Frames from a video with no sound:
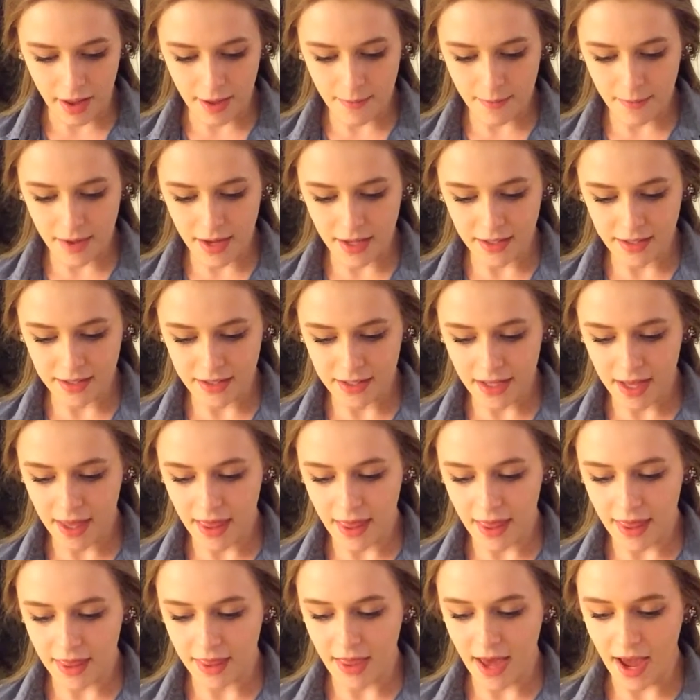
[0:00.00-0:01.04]
it means
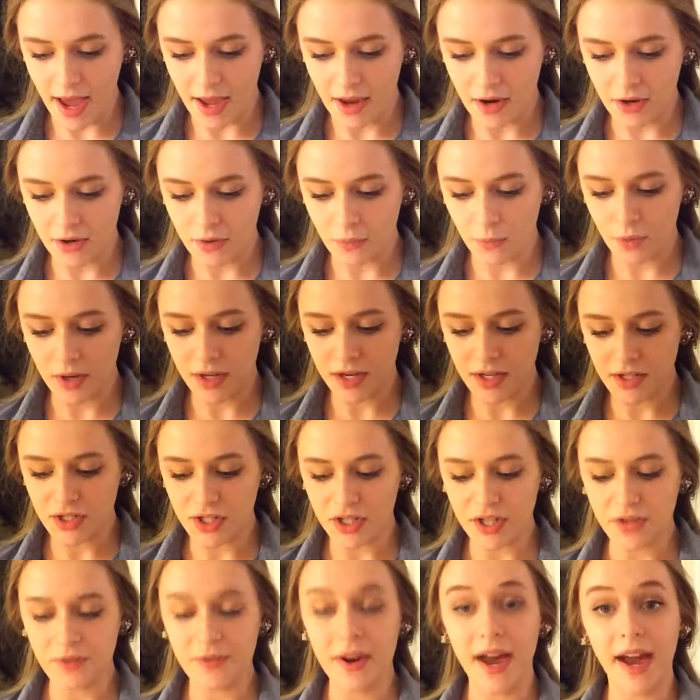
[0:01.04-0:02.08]
that we need
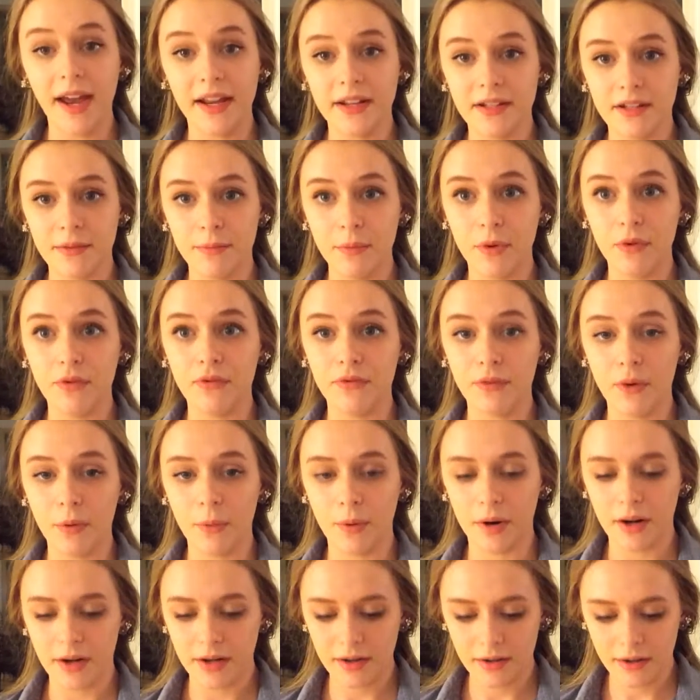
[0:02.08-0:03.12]
to unite to move
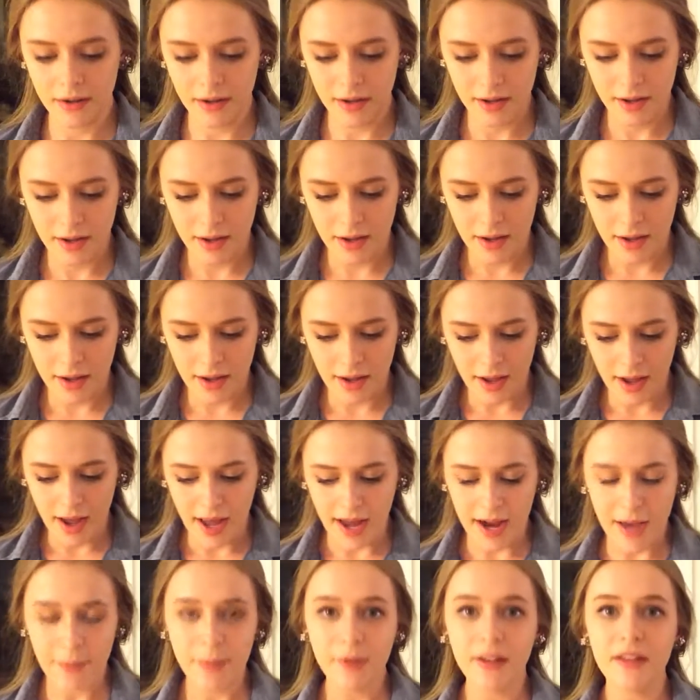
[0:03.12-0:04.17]
forward.
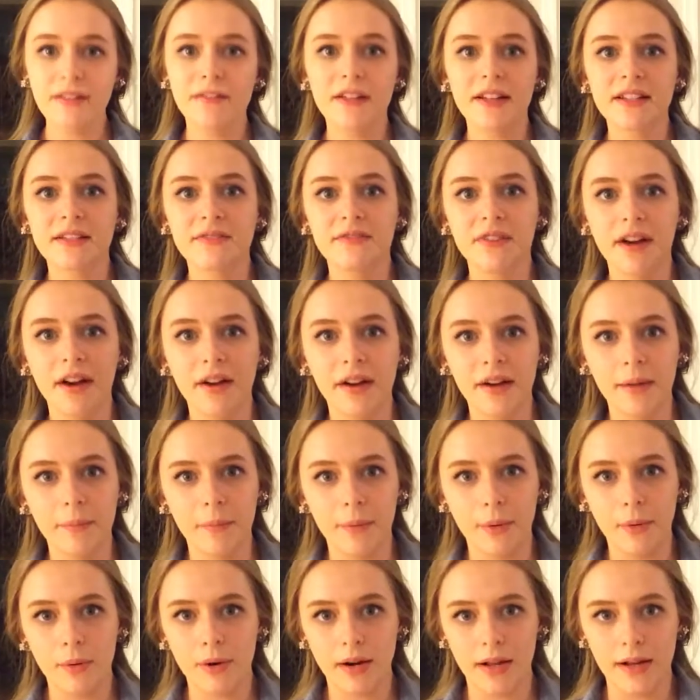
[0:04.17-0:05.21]
And I believe that's very
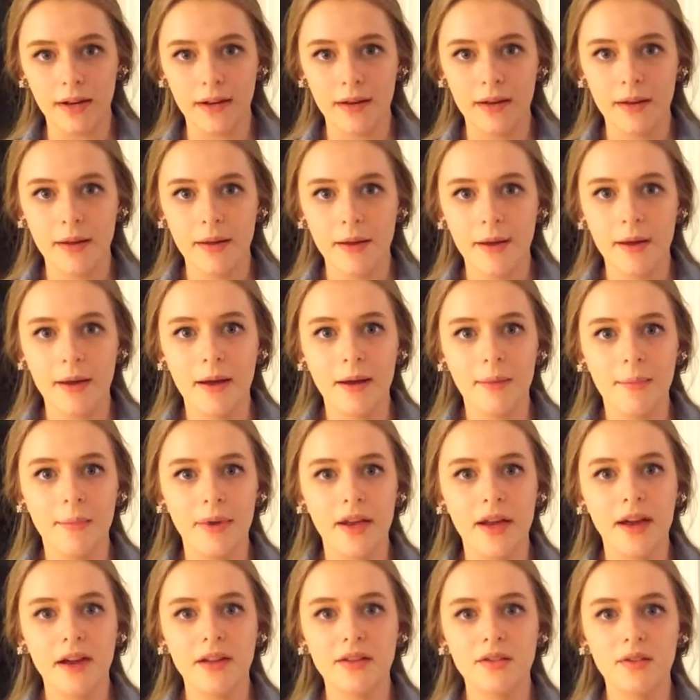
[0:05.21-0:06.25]
important,
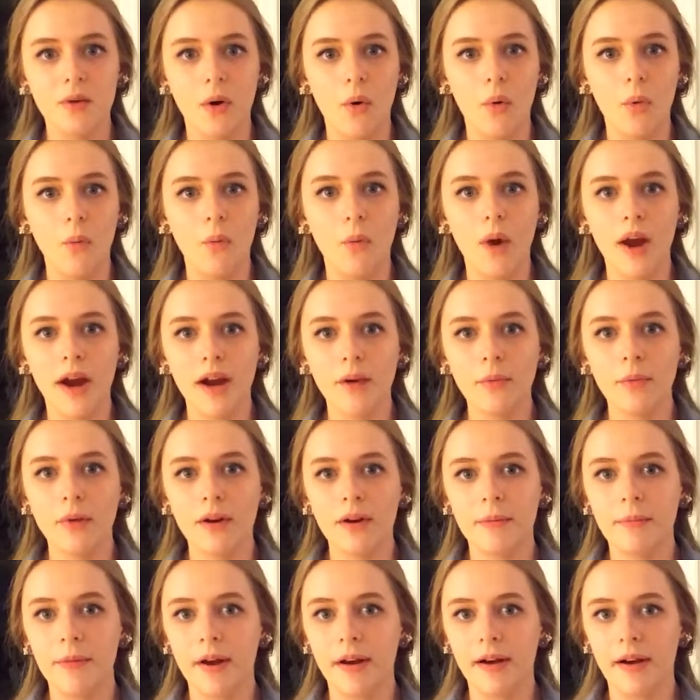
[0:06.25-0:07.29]
because where
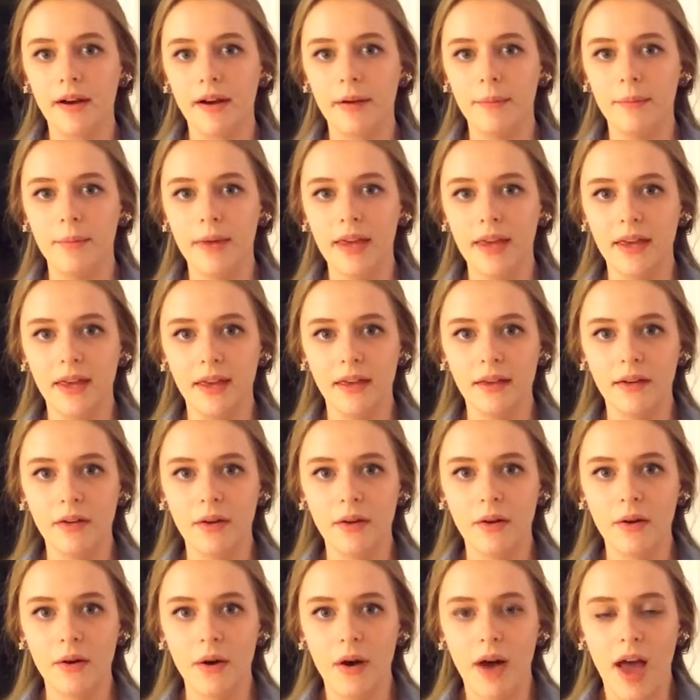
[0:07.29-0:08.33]
would America
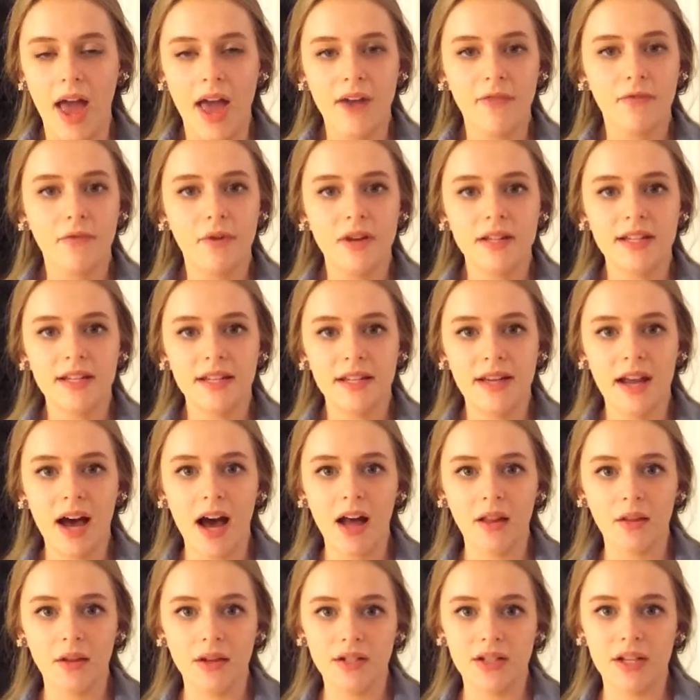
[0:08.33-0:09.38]
be if we did
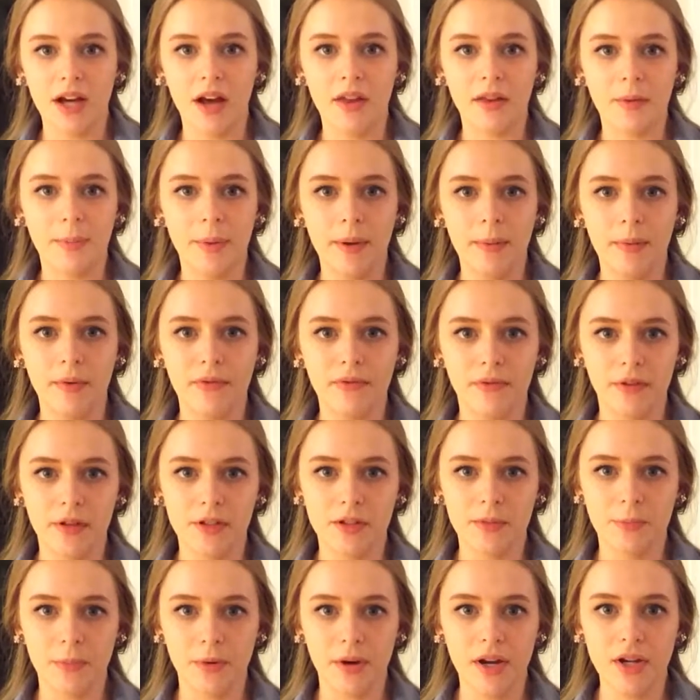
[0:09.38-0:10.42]
not look to other people for
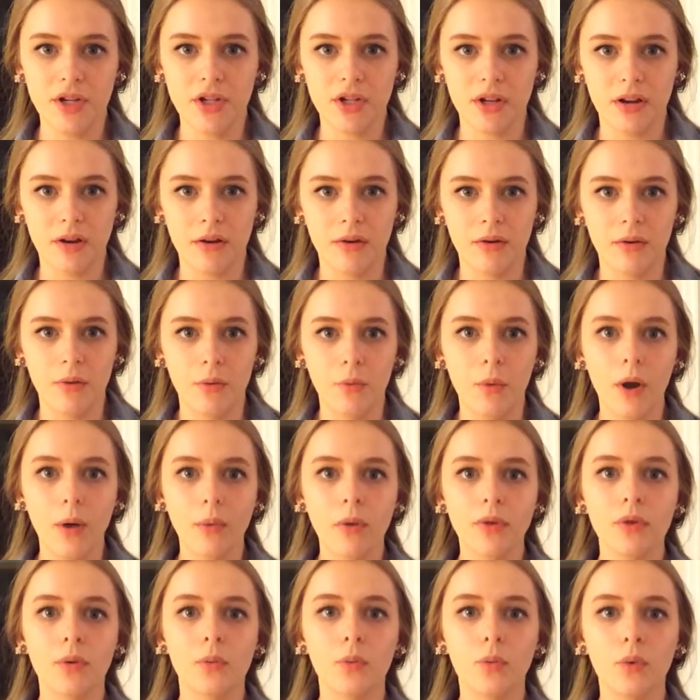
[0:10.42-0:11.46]
inspiration? Where
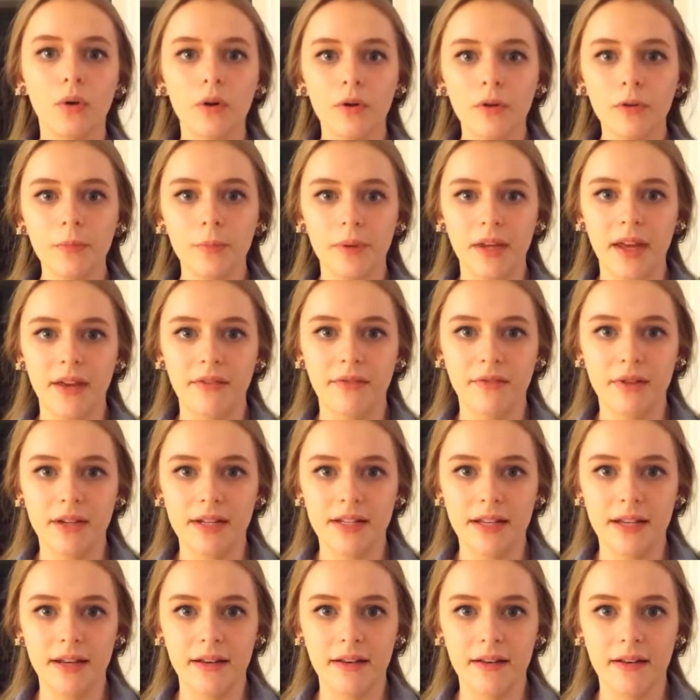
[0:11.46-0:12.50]
would the world be if we
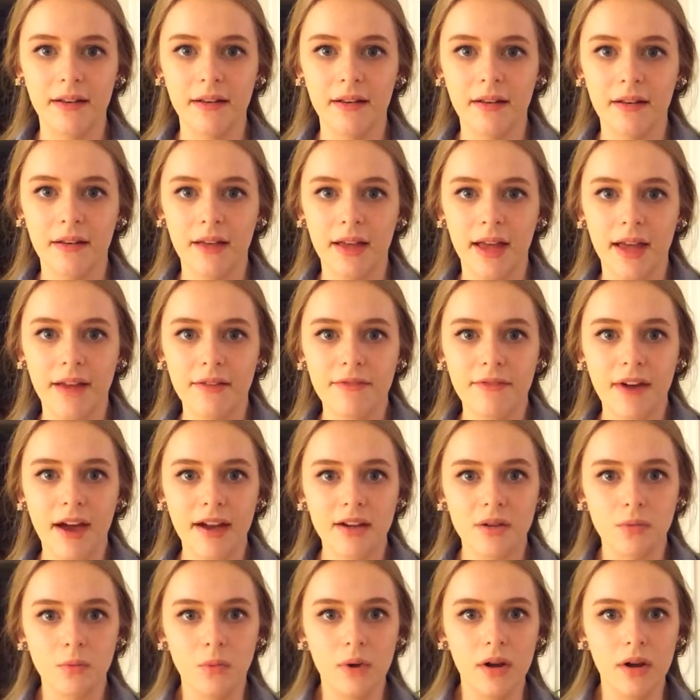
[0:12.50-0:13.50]
didn't? In fact,